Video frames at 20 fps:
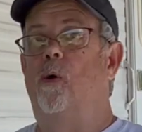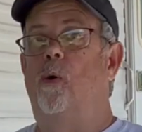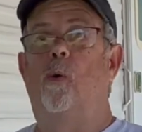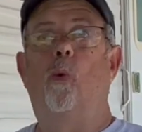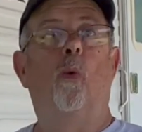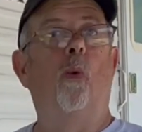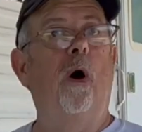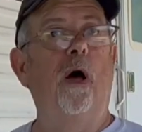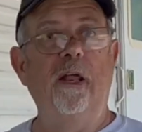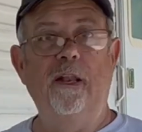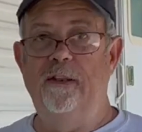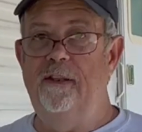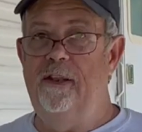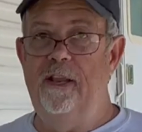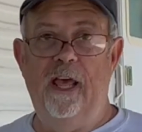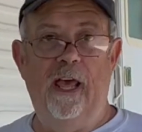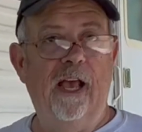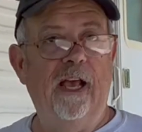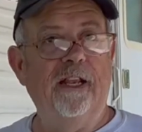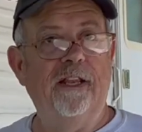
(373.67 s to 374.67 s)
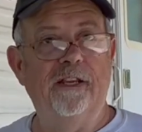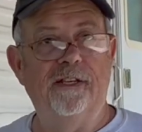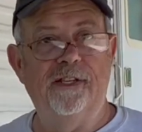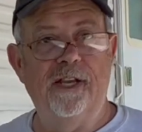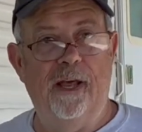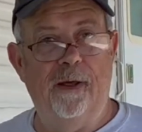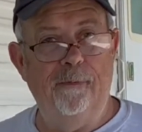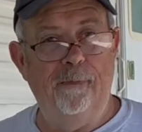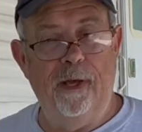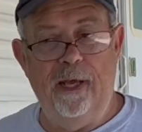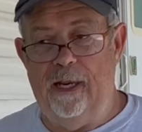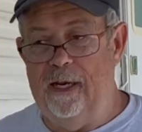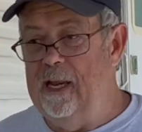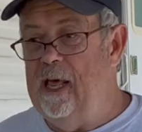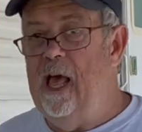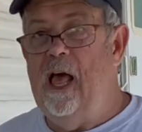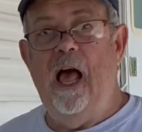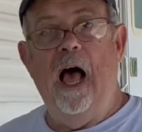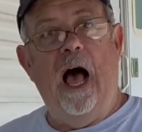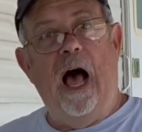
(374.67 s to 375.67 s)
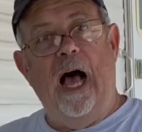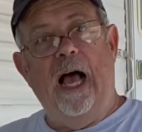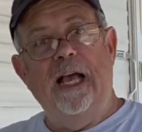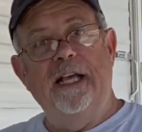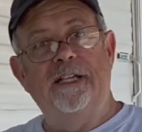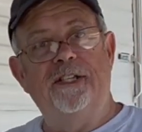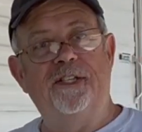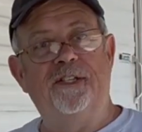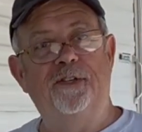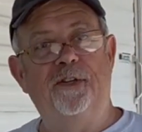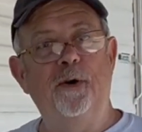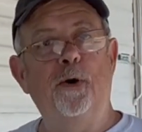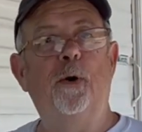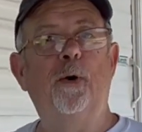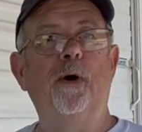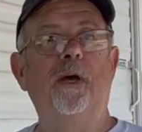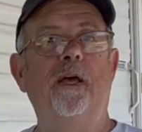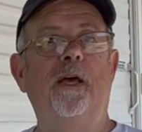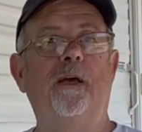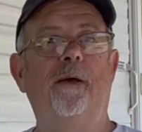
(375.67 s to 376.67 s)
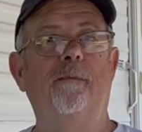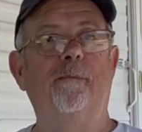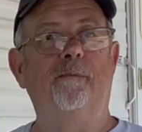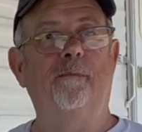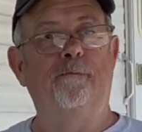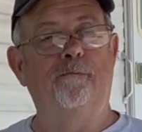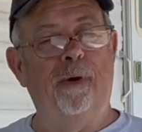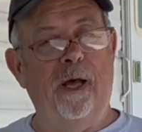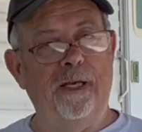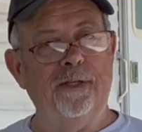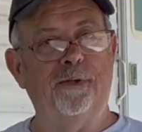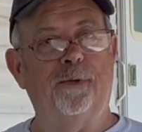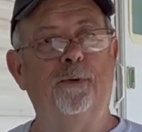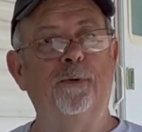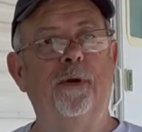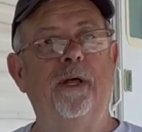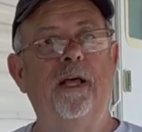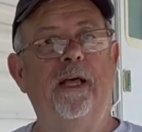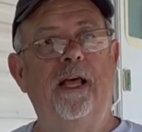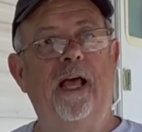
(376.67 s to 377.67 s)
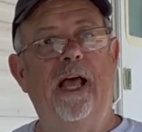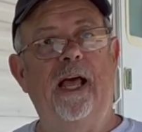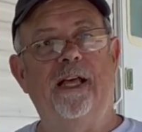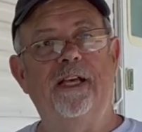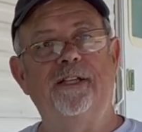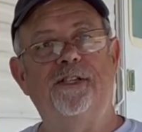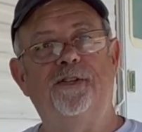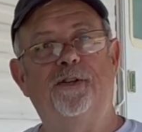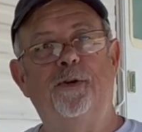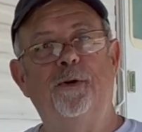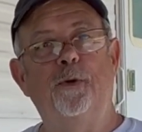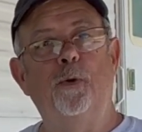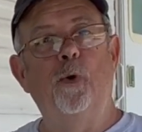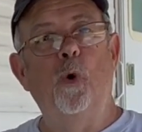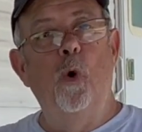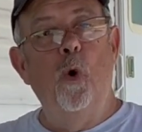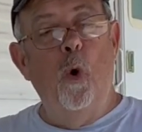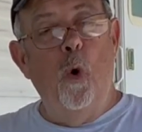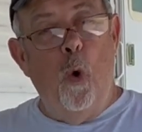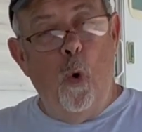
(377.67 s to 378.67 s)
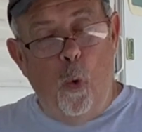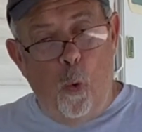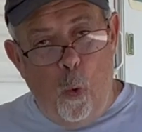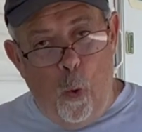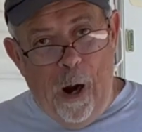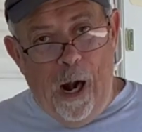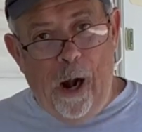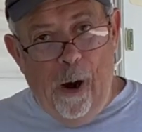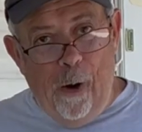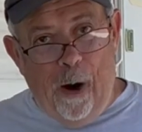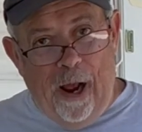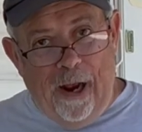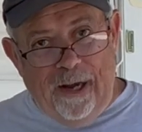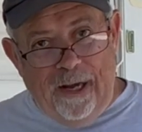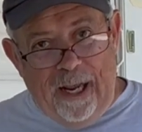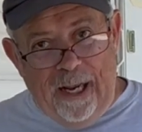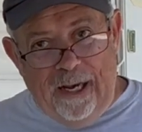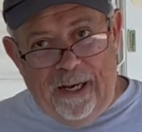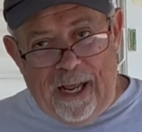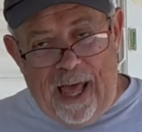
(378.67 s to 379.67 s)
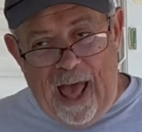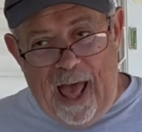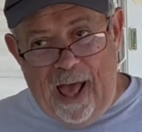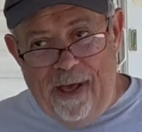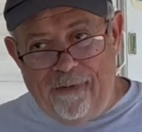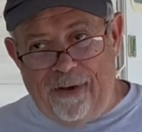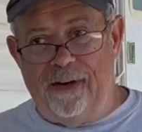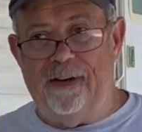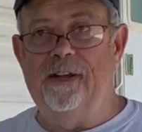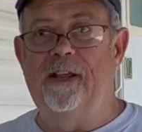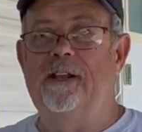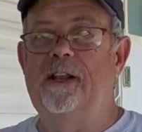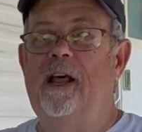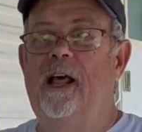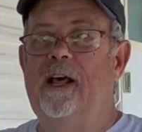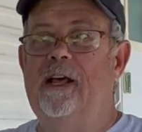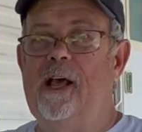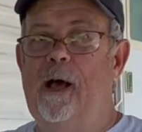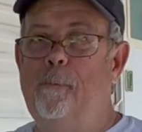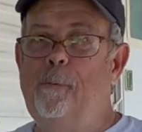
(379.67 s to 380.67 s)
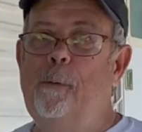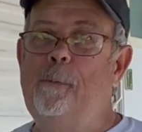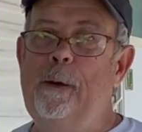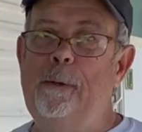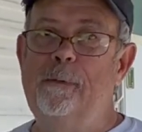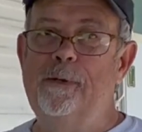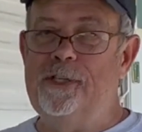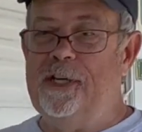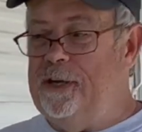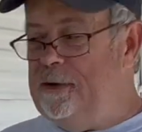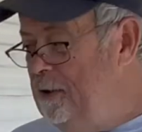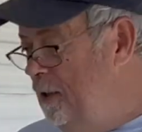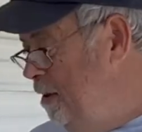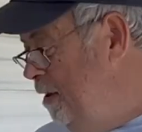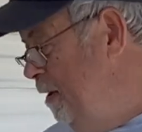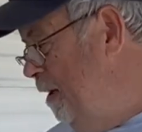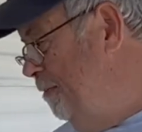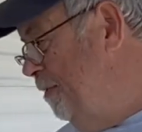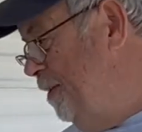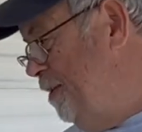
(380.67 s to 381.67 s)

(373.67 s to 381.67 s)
what in the heck does that mean? I still am puzzled as to where I need to have it. A couple people said, if it